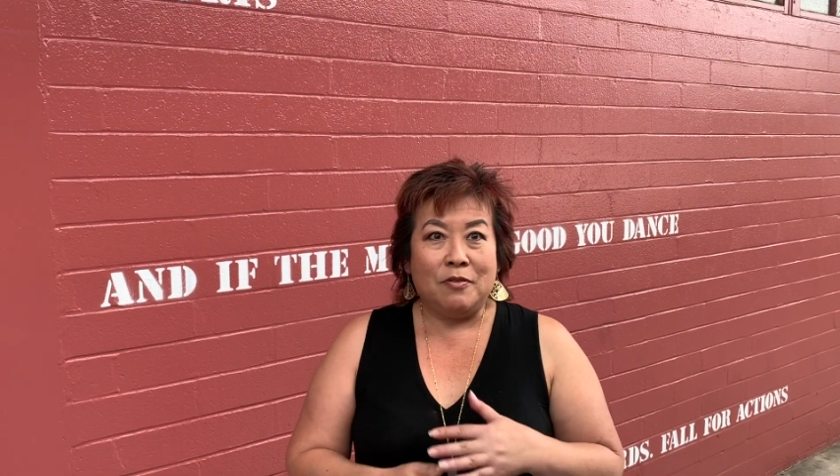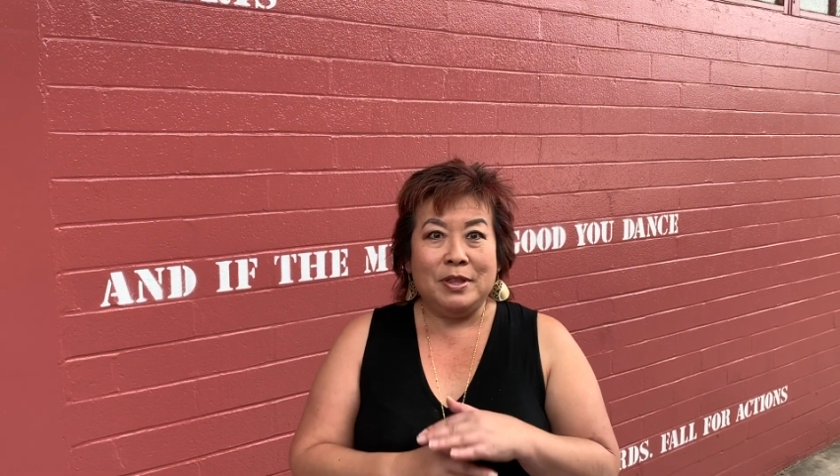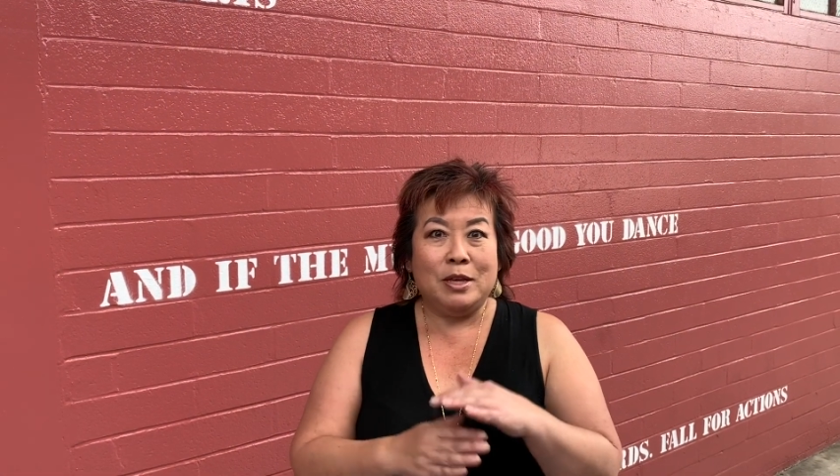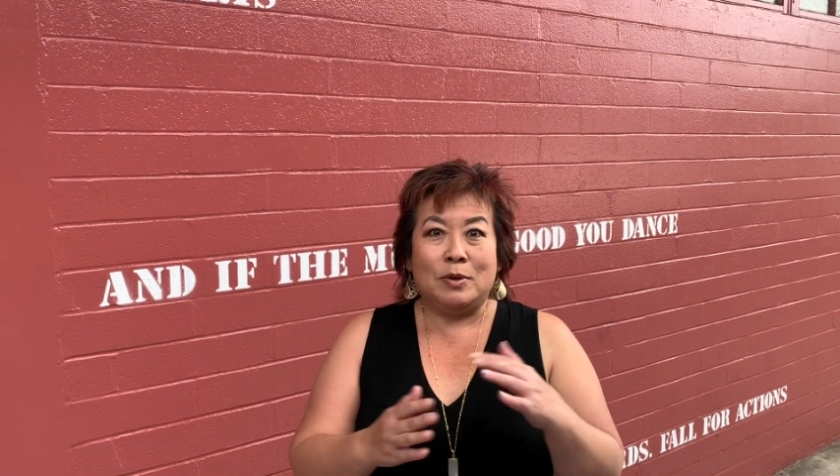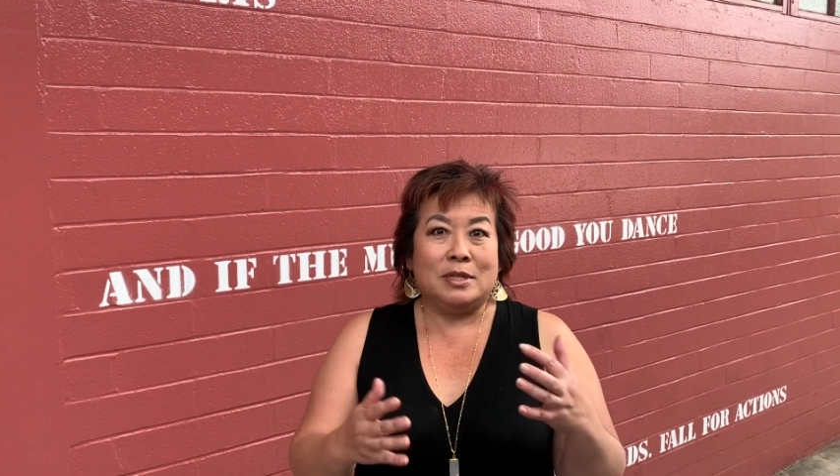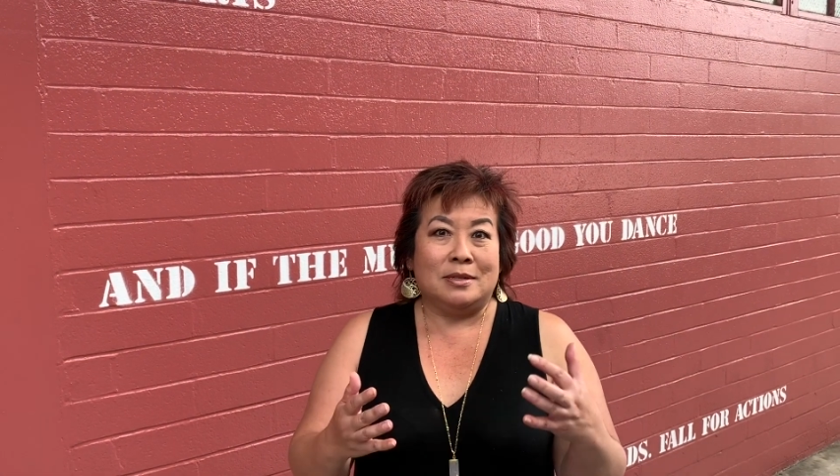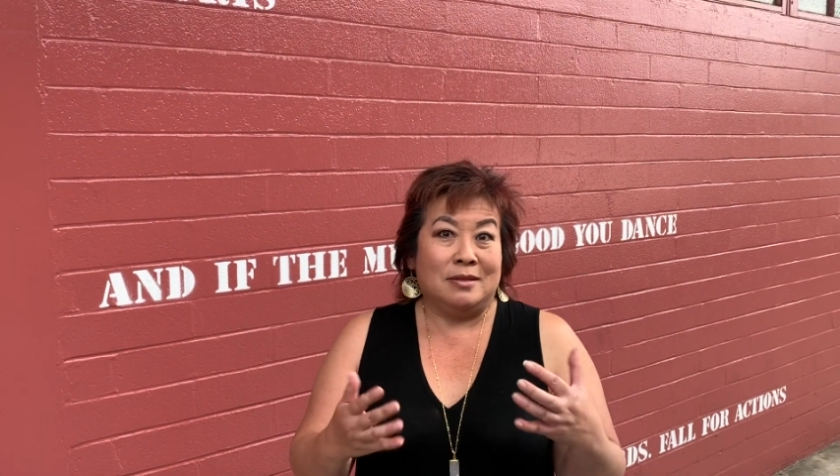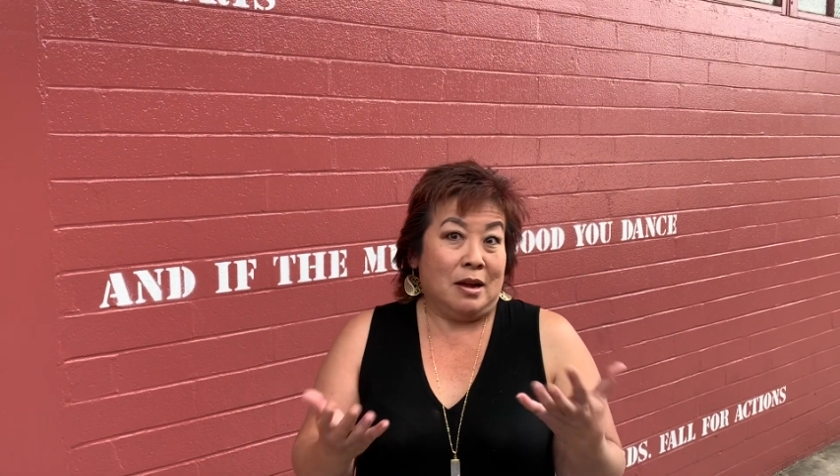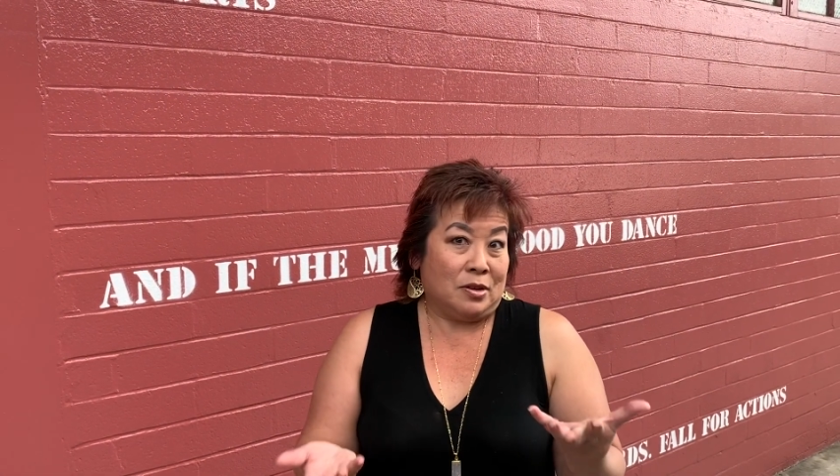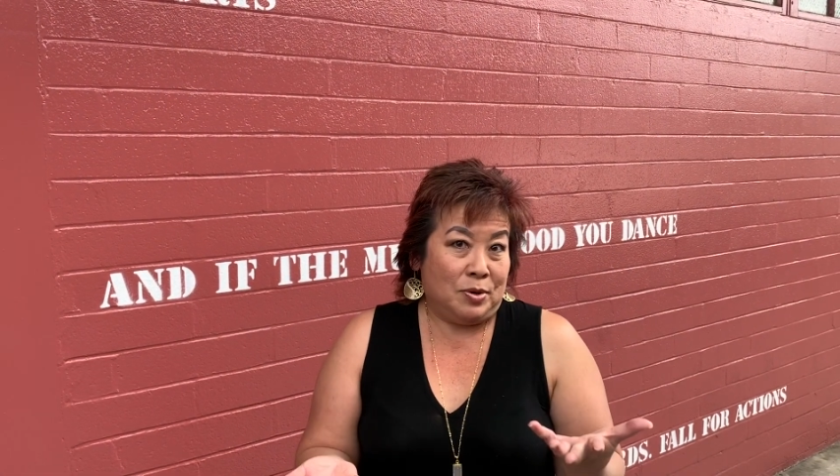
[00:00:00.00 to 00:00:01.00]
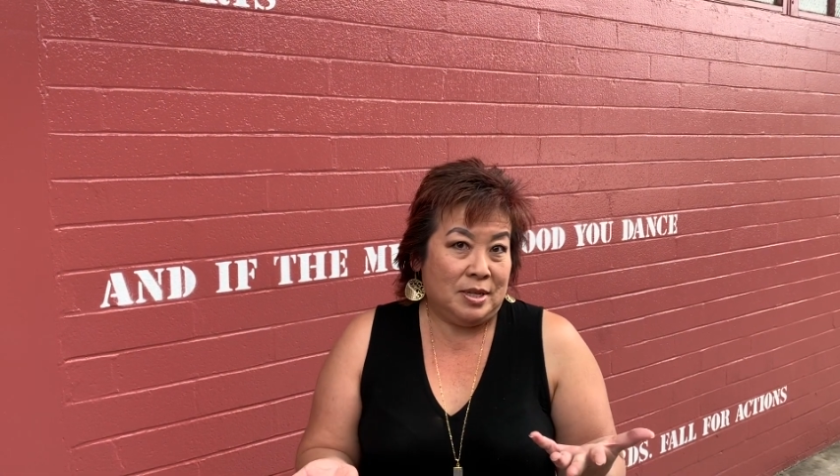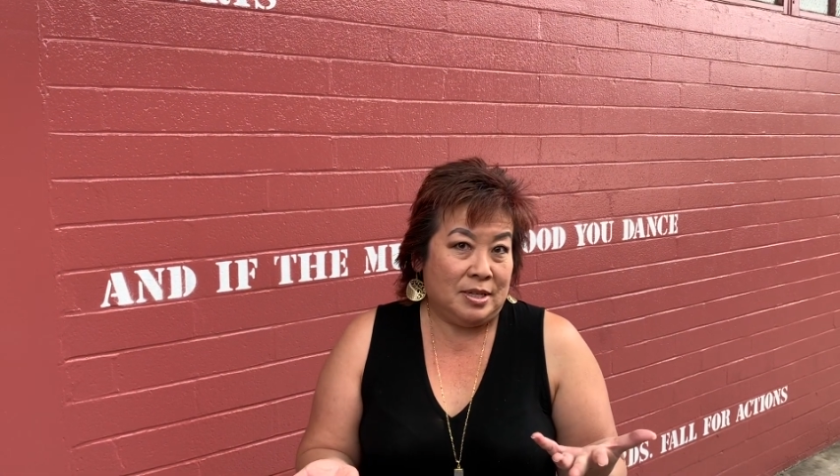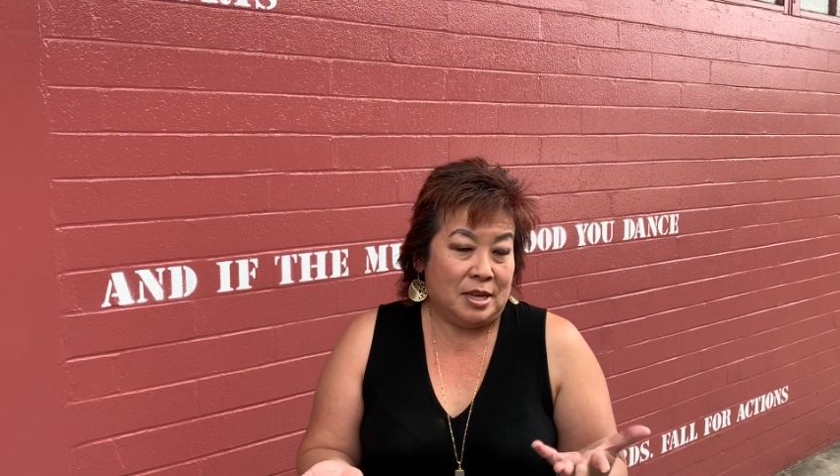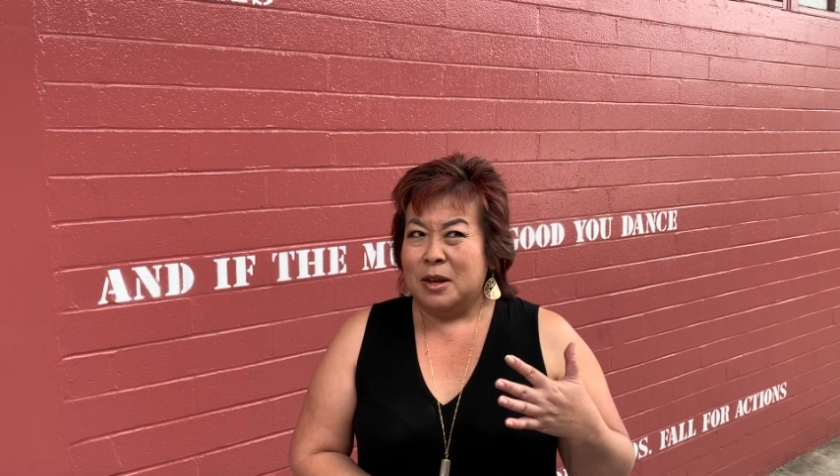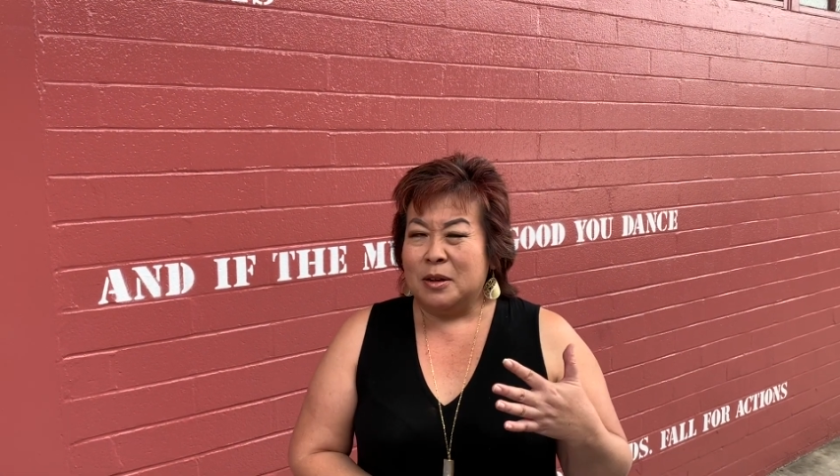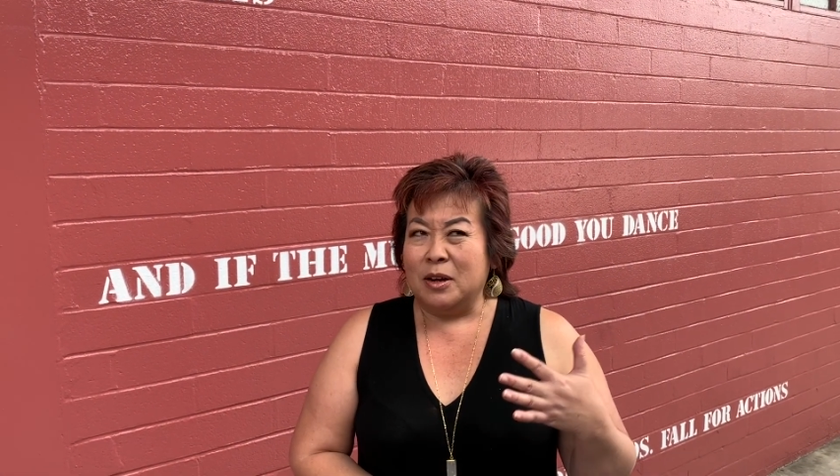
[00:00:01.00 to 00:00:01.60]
everything was not greasy.